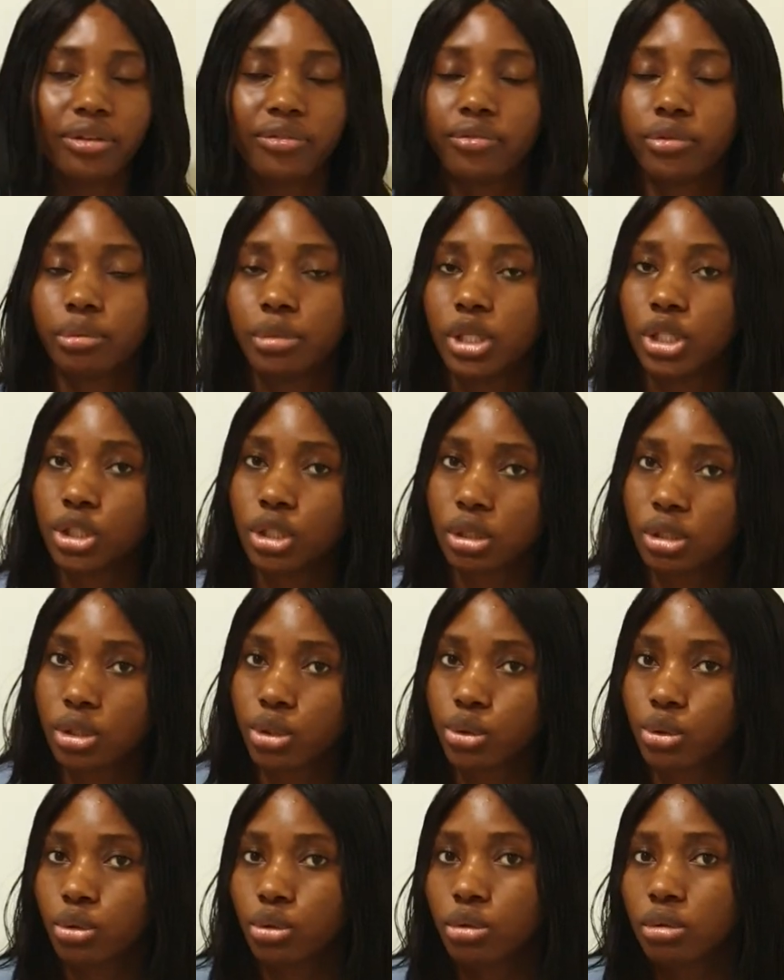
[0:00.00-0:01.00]
information
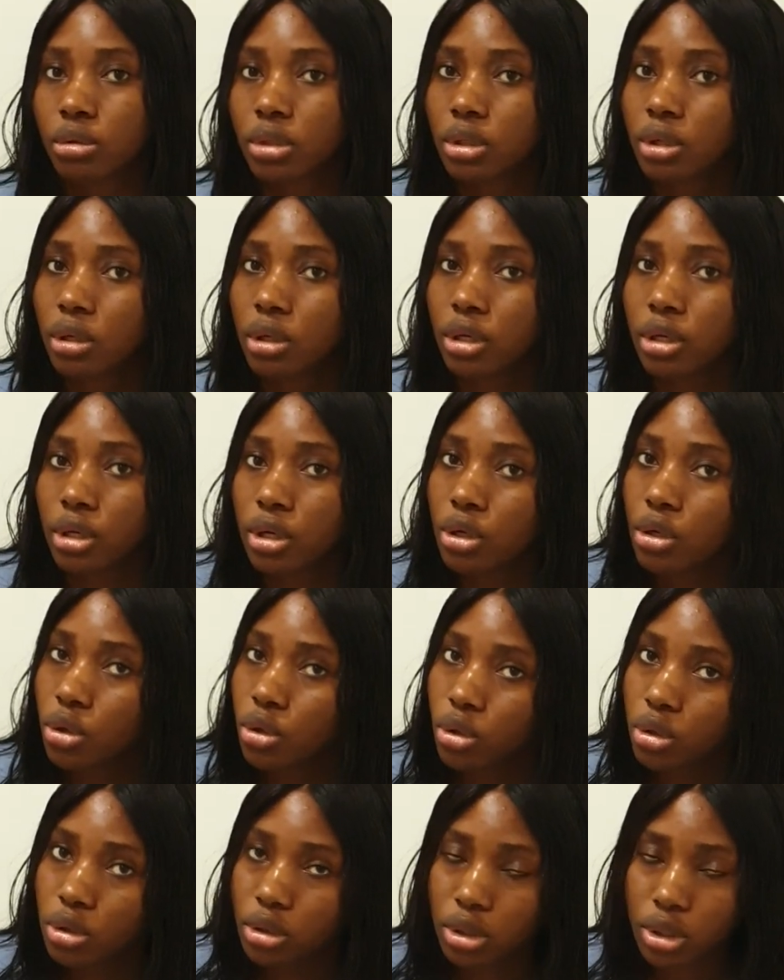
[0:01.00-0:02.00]
to
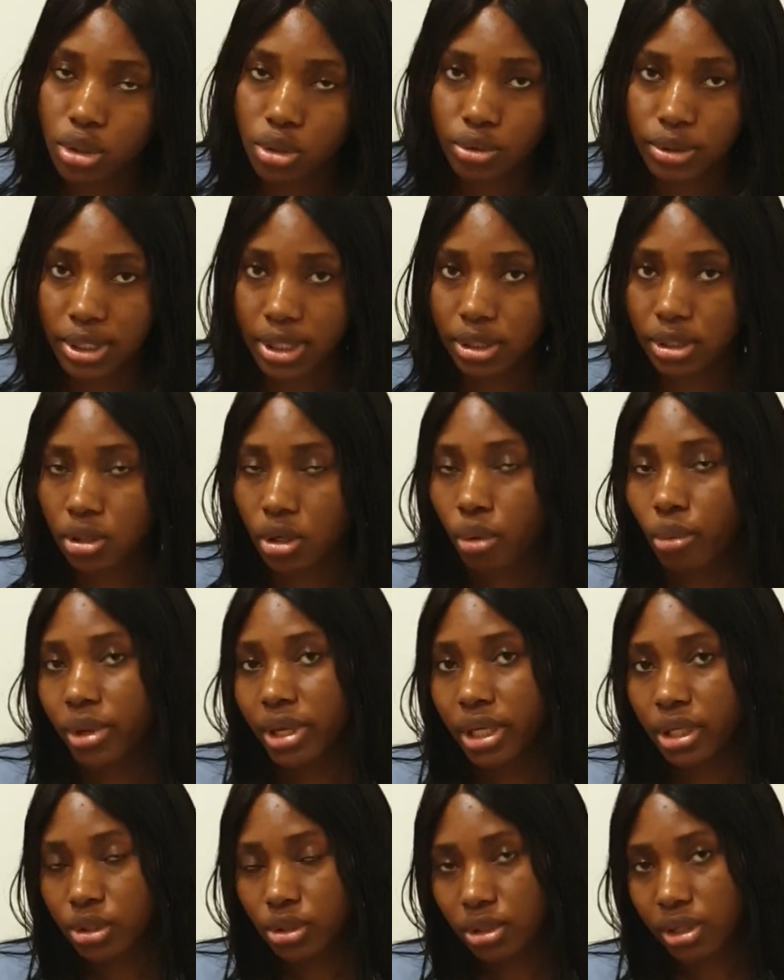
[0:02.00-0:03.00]
new students
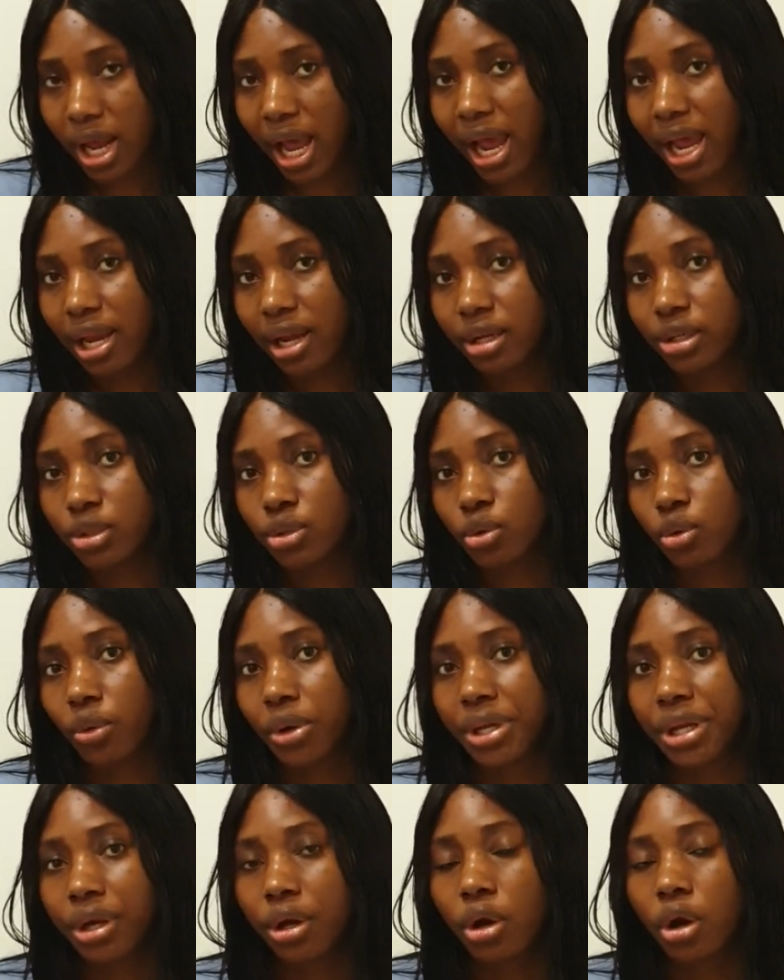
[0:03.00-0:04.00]
coming into the island. So
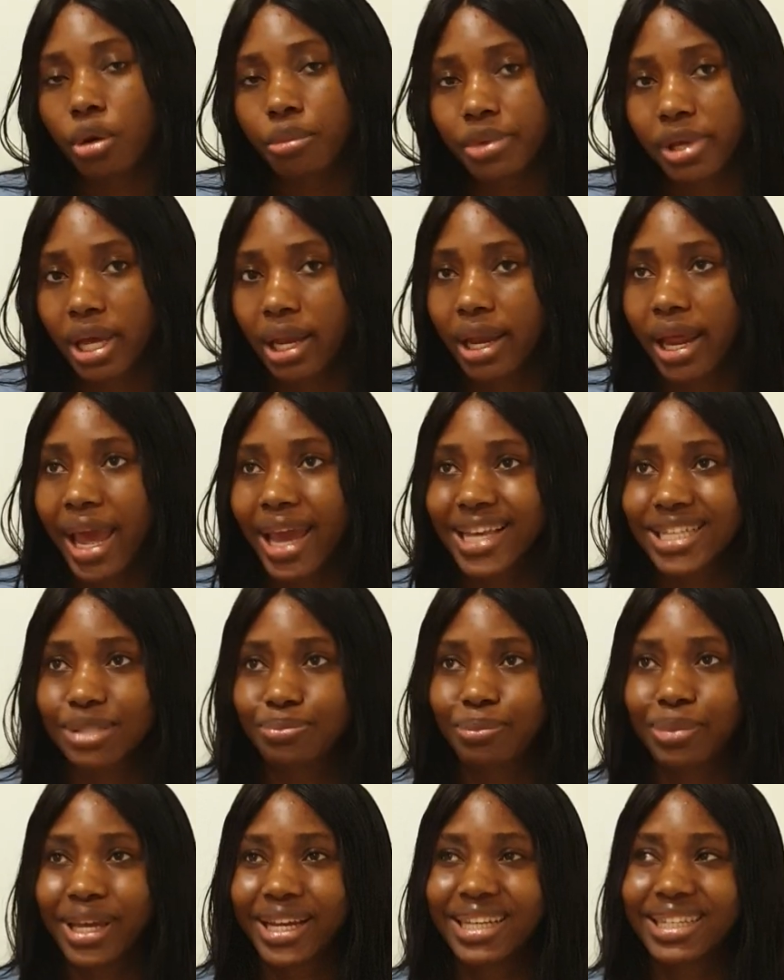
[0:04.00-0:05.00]
when they come here, their
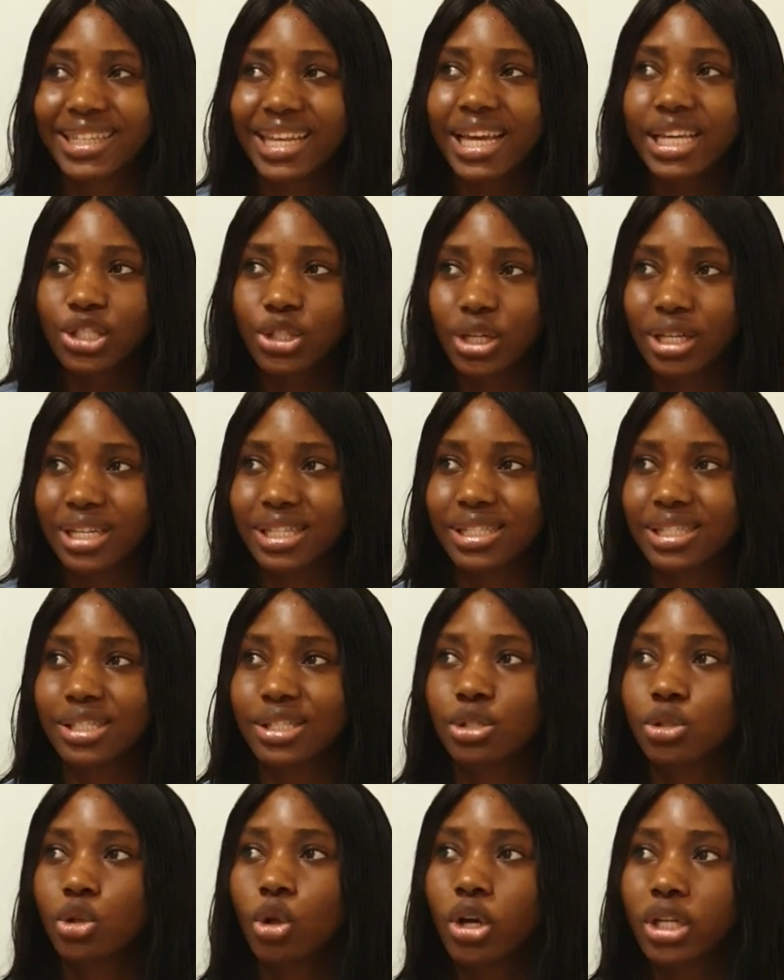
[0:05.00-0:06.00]
expectation, it is
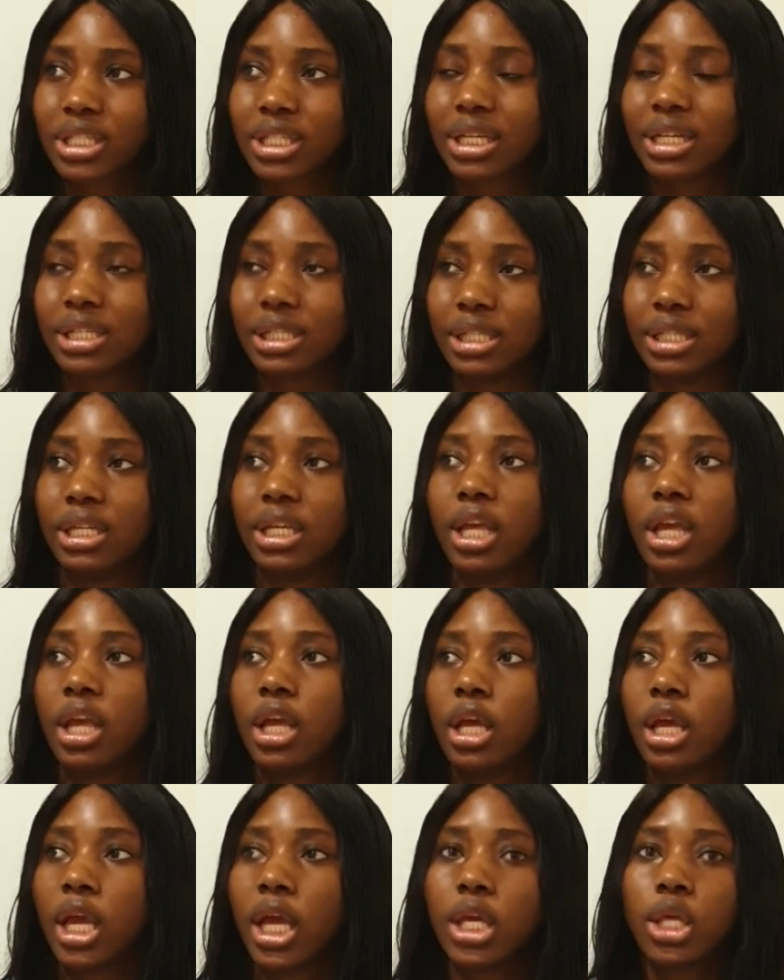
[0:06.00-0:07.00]
not
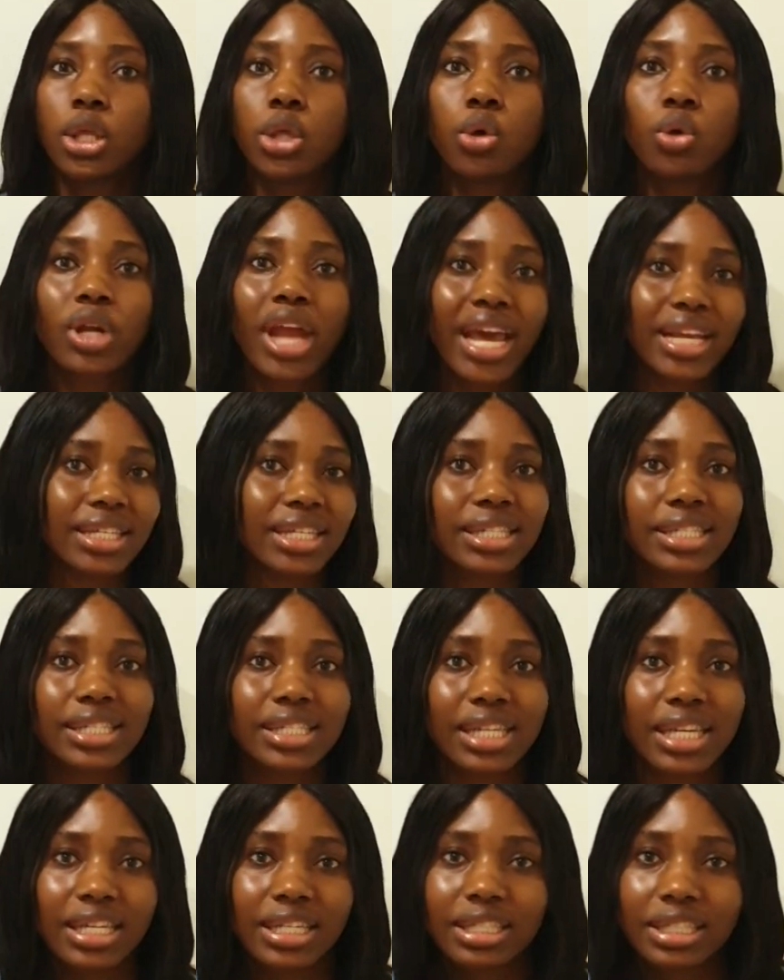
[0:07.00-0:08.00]
a United
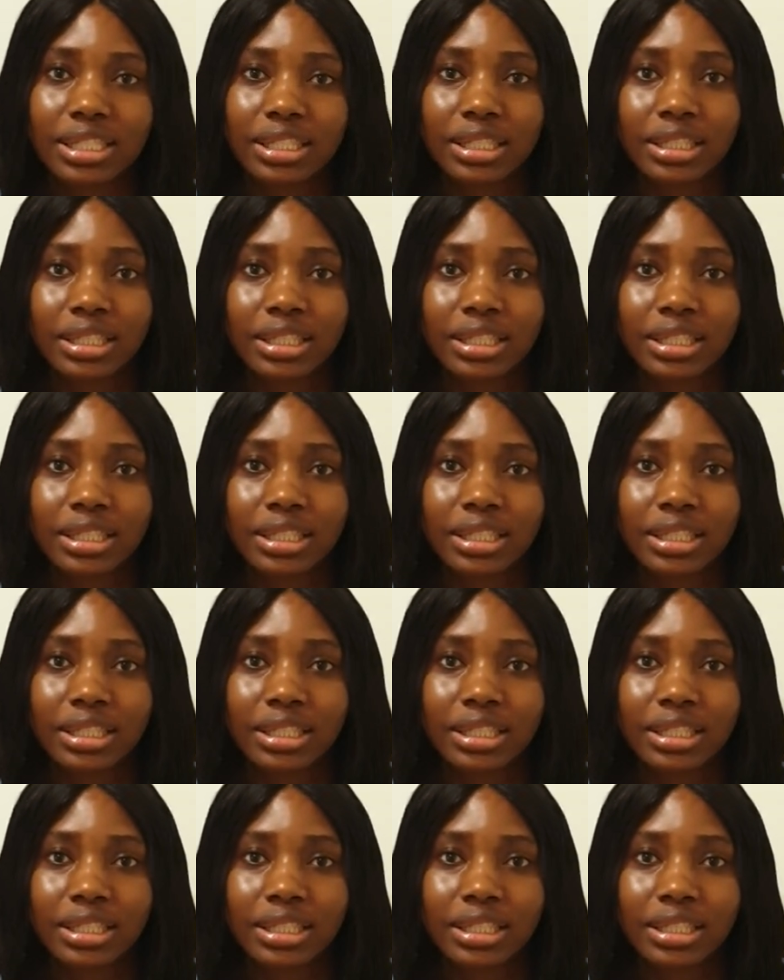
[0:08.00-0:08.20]
States